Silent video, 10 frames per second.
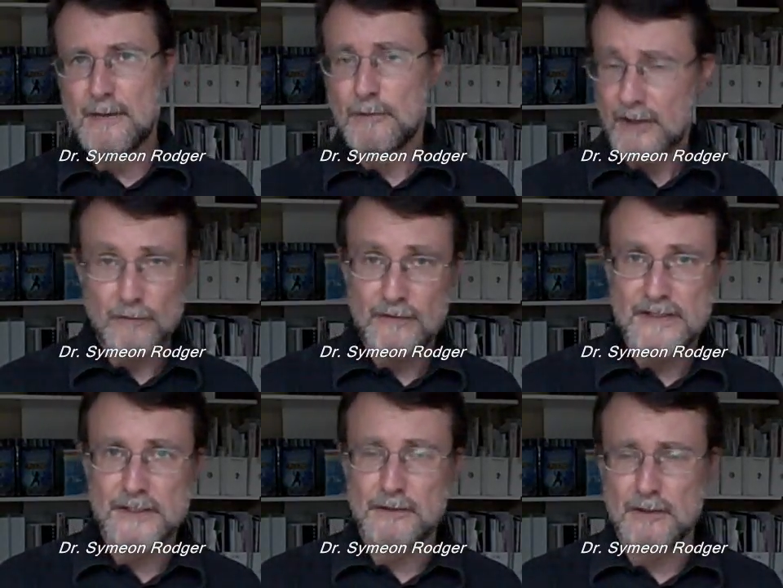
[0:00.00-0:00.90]
and without
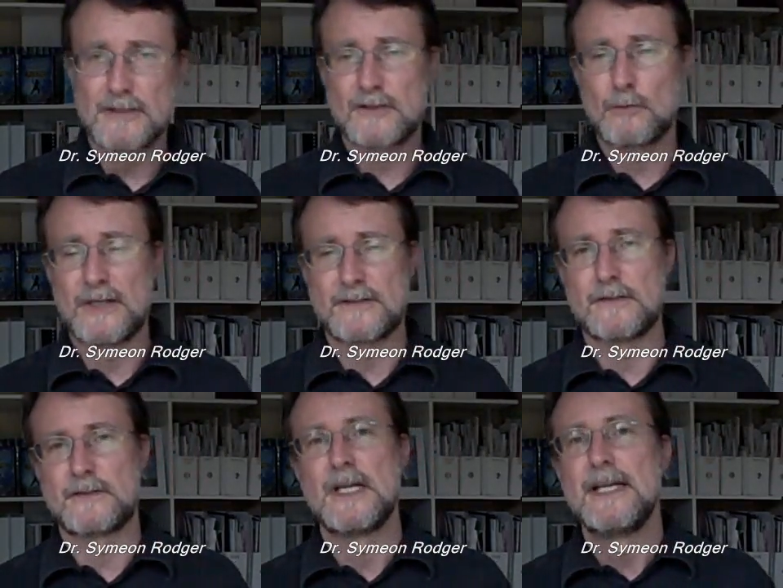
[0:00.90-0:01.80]
facing the
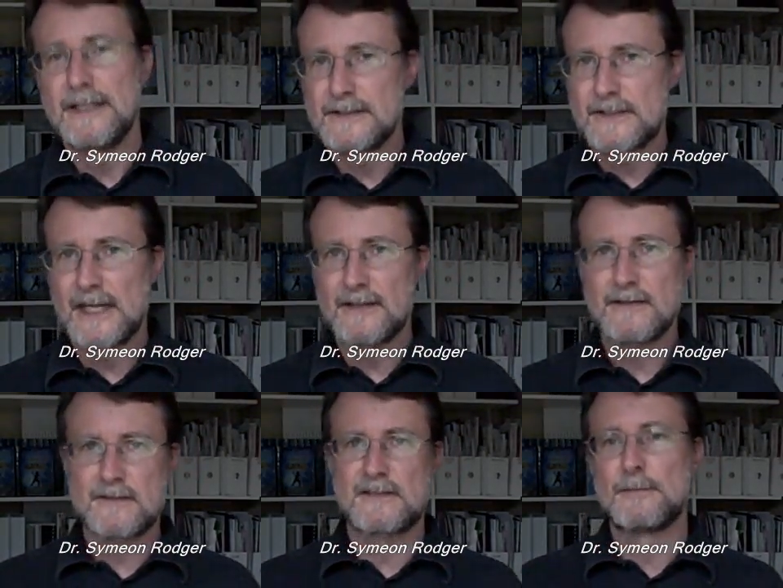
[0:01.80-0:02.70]
consequences. Instead,
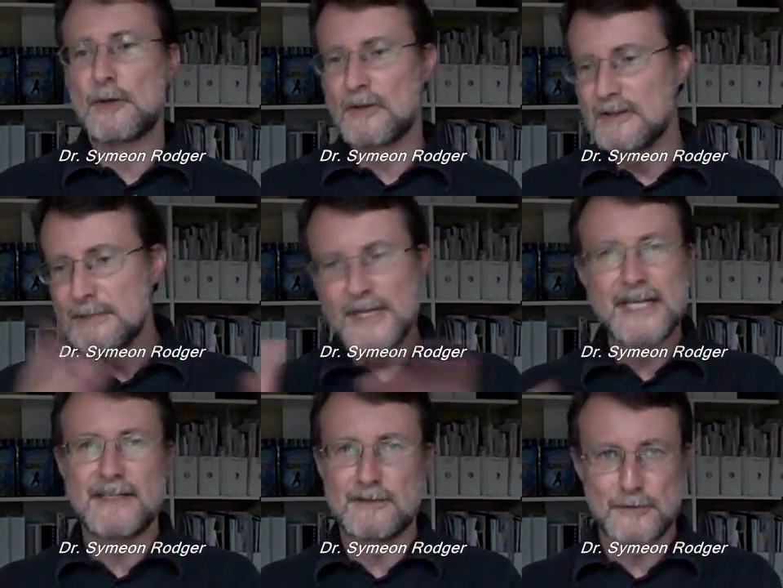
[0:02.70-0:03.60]
this is about
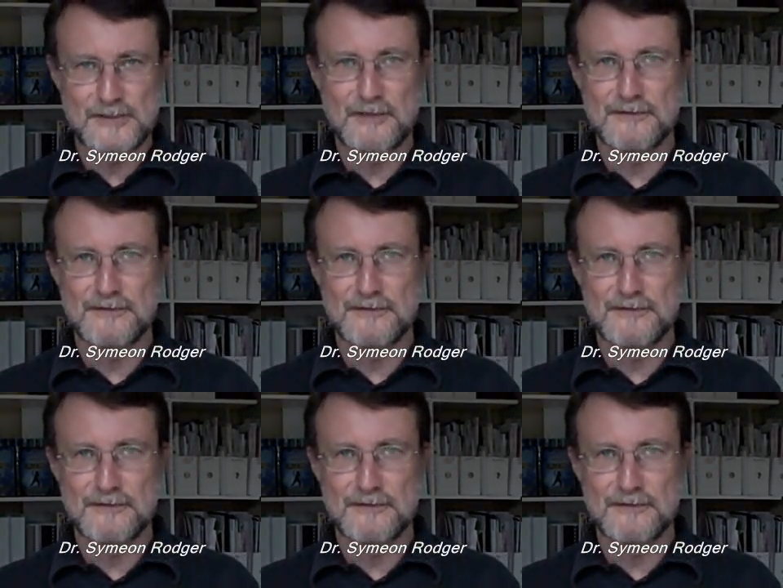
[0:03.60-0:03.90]
eliminating those